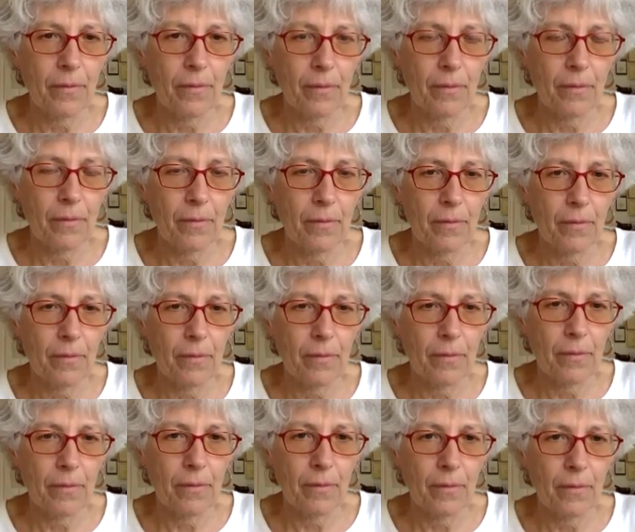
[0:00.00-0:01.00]

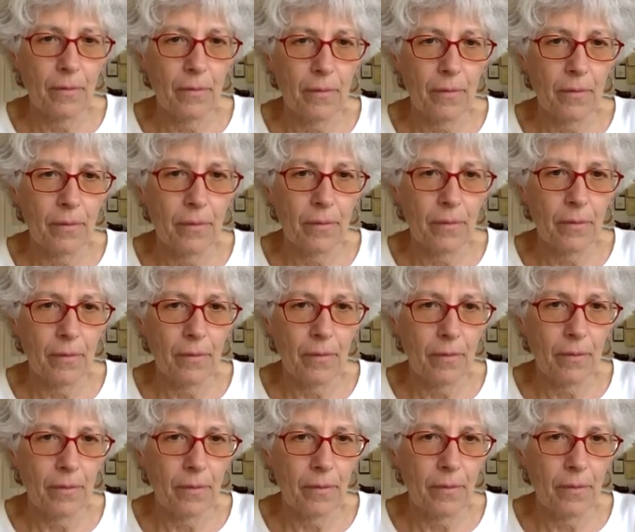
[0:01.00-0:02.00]

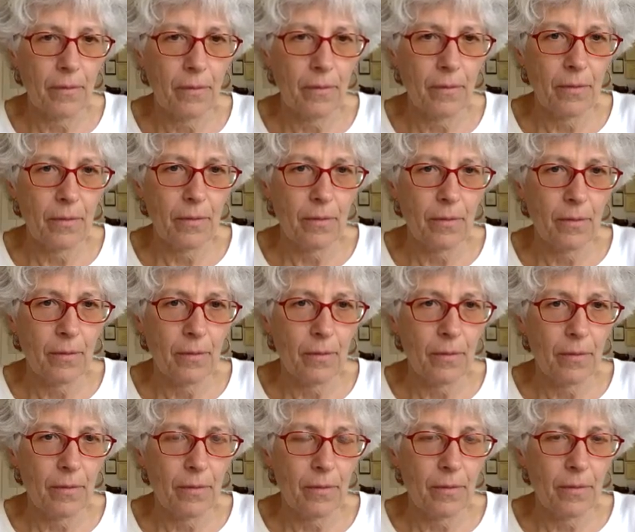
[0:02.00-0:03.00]

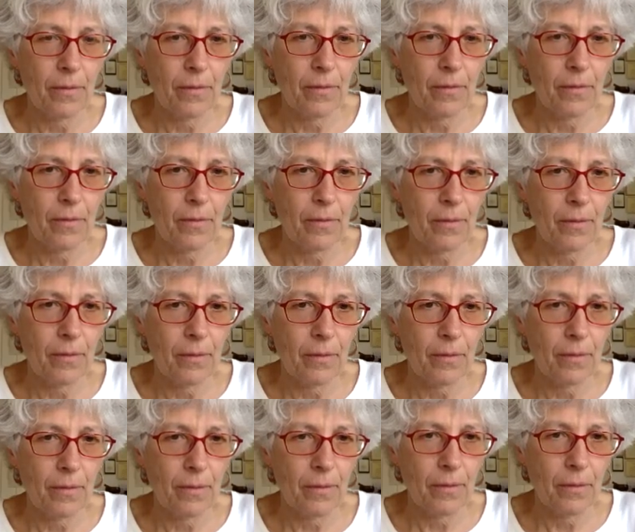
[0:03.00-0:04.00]

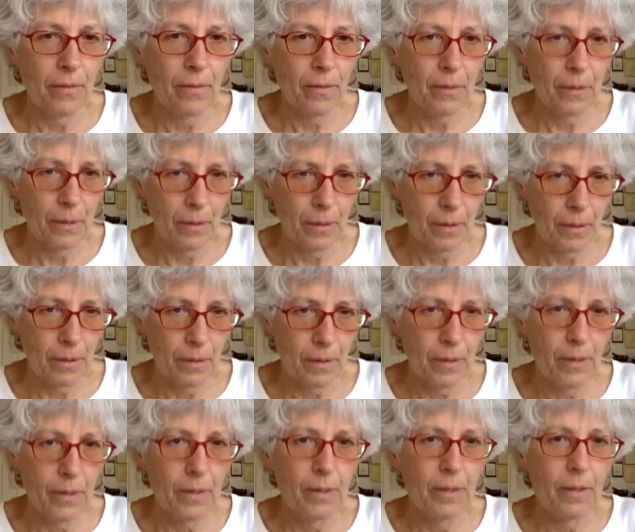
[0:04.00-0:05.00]

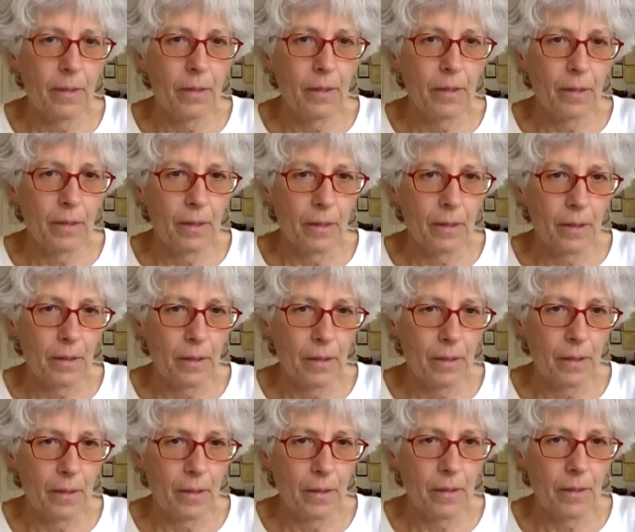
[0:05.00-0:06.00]

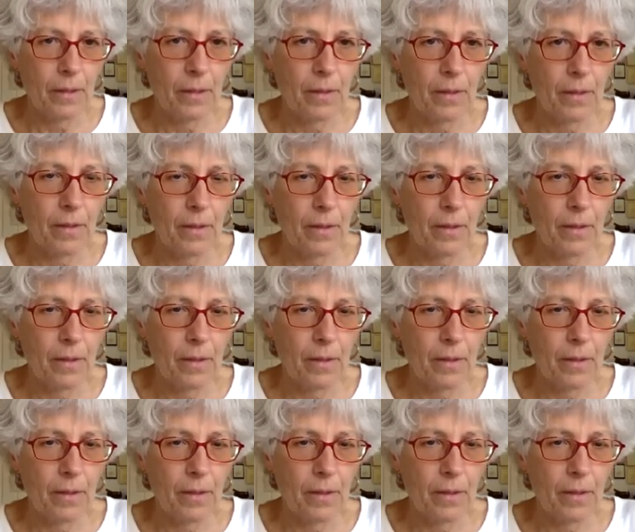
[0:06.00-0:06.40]
No words are spoken by the person on screen.